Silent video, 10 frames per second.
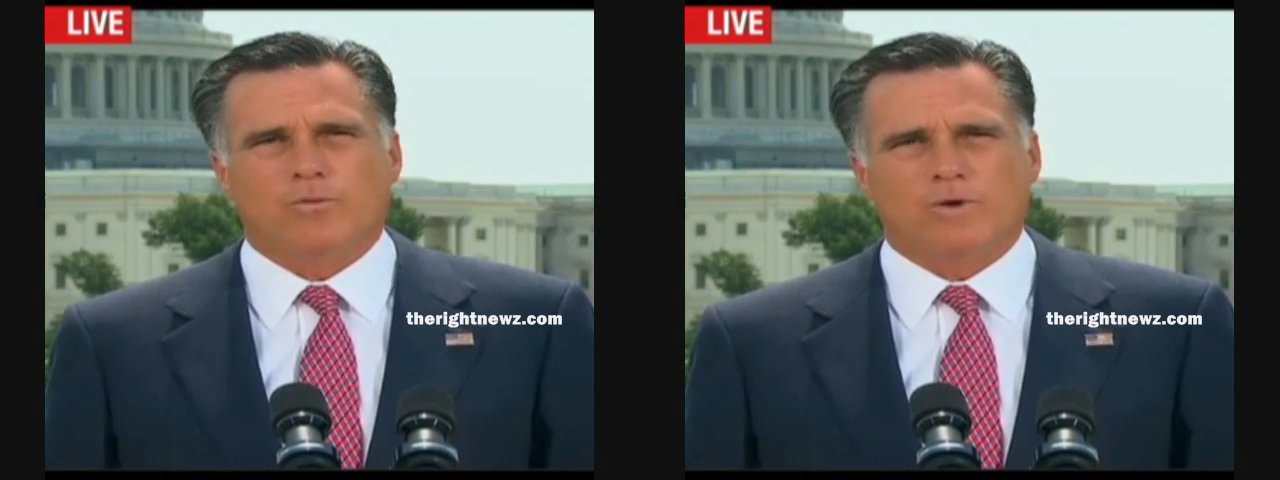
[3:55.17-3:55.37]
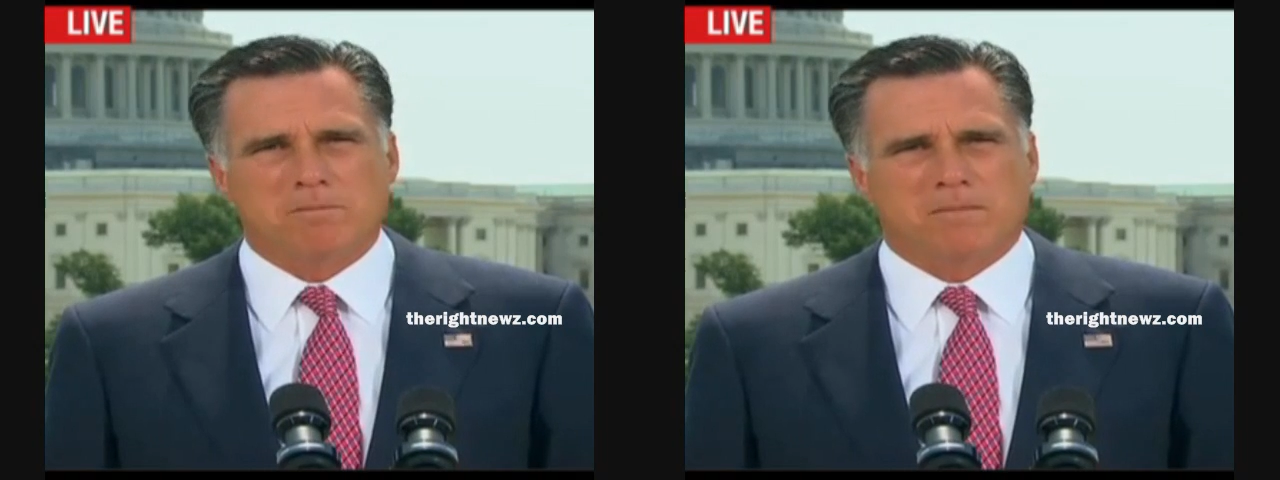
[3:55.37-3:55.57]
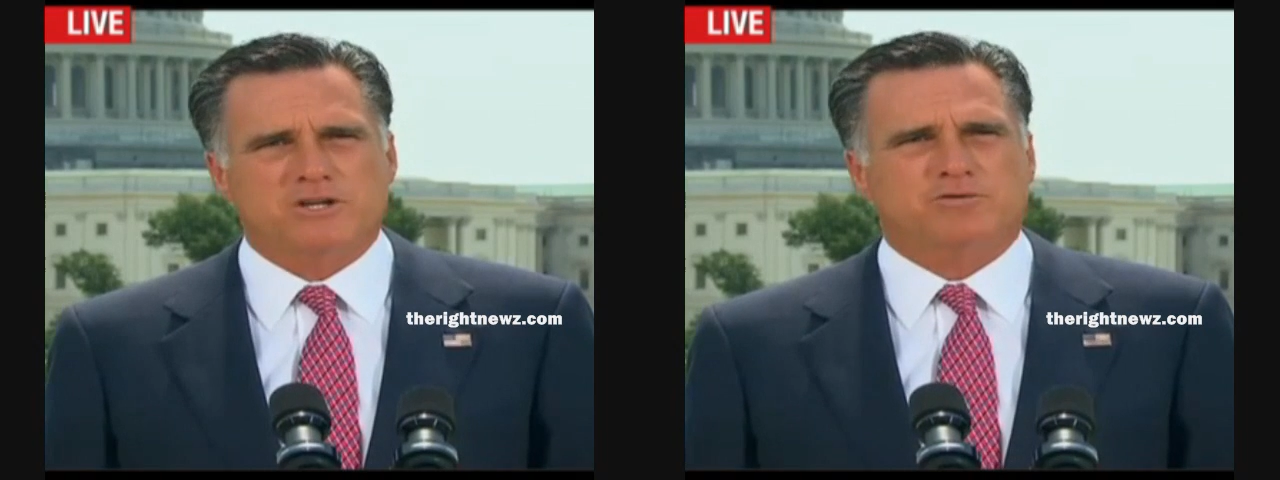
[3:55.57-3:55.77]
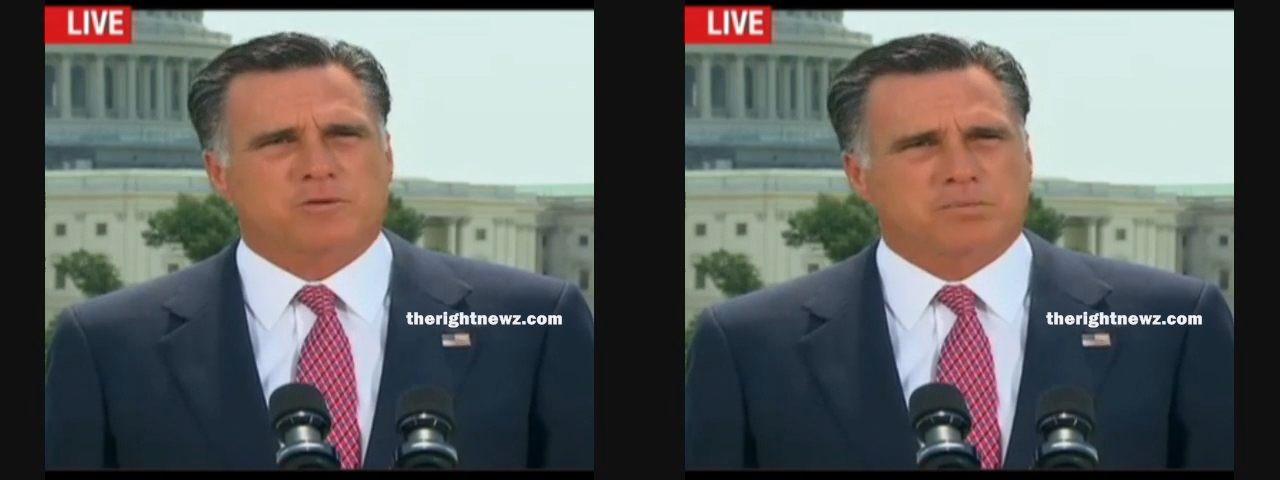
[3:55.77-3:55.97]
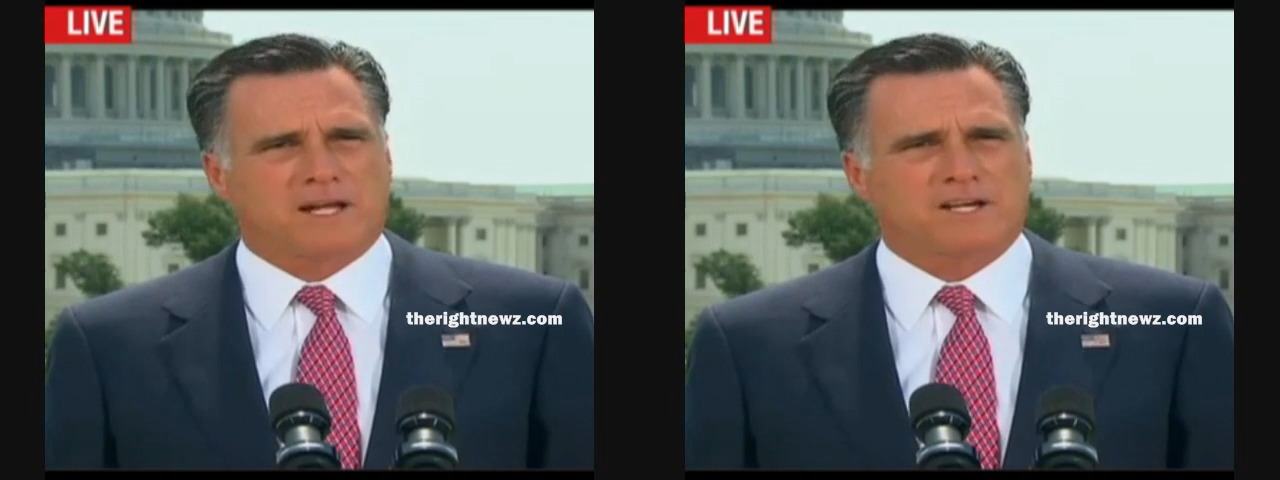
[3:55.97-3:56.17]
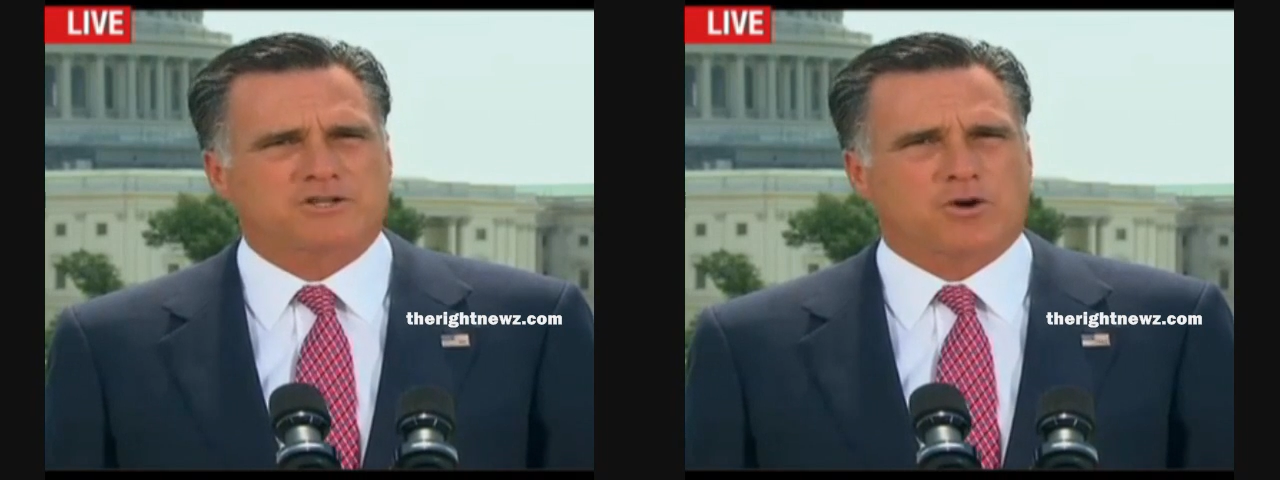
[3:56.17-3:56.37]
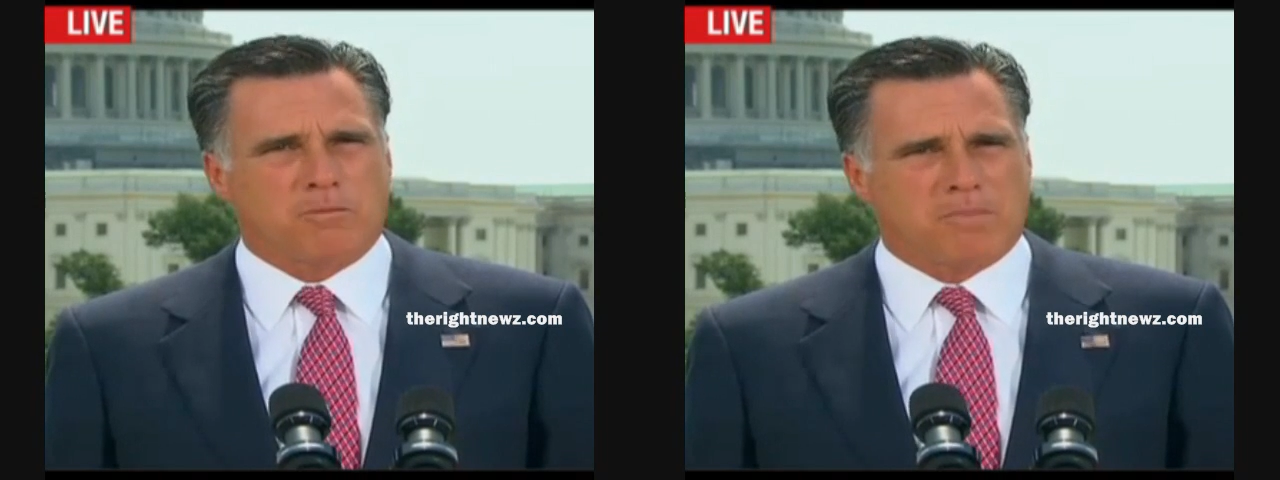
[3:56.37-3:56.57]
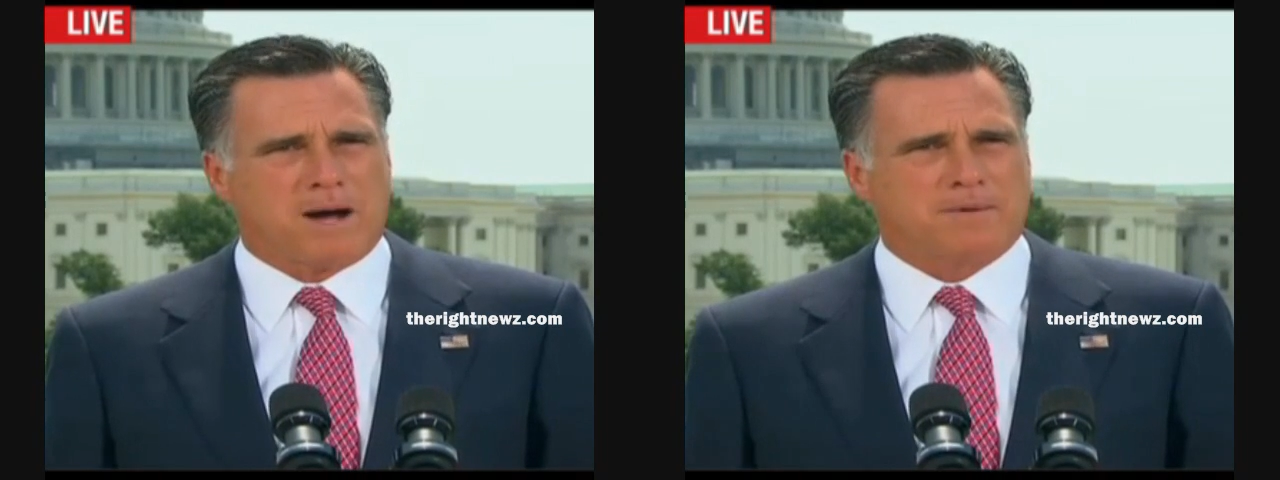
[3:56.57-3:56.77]
we must replace
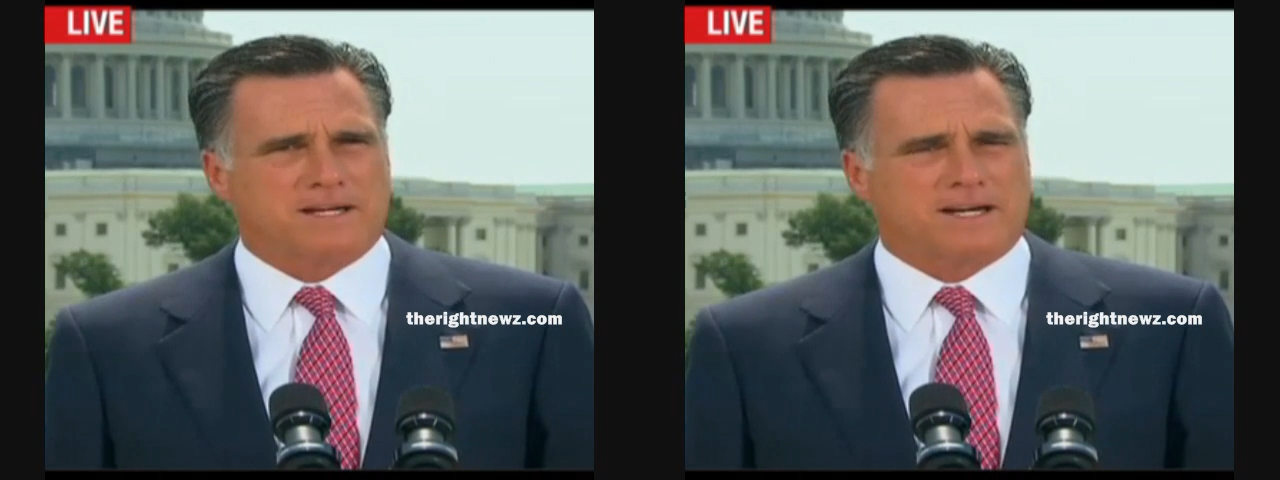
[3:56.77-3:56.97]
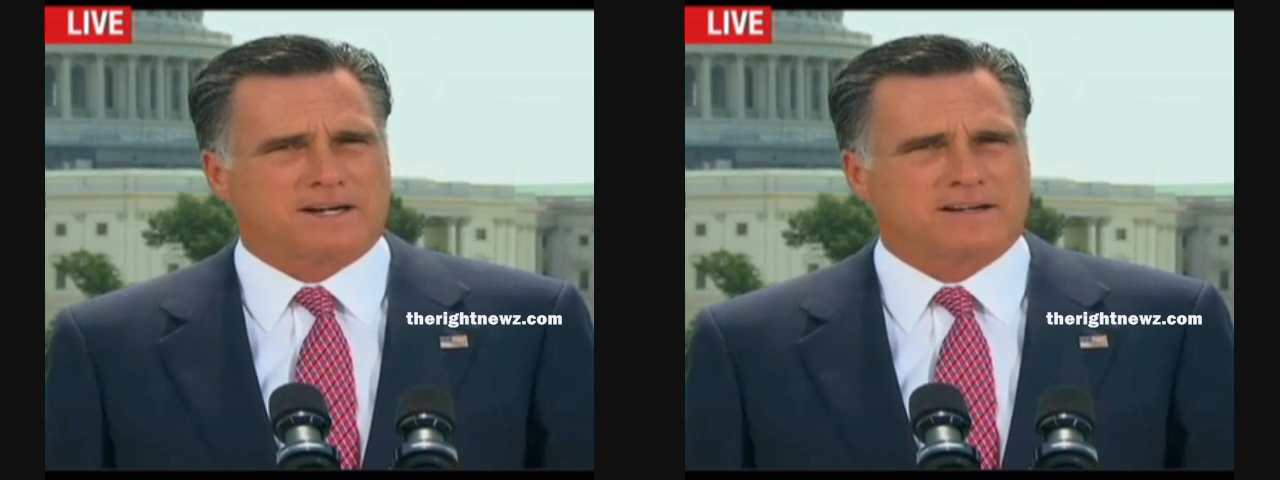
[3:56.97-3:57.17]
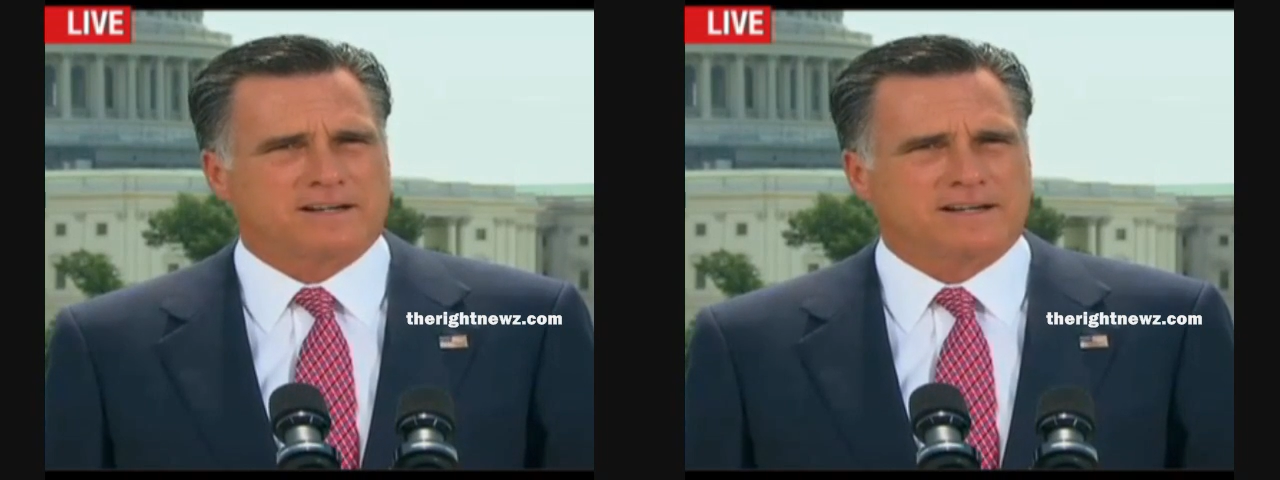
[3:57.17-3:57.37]
Obamacare.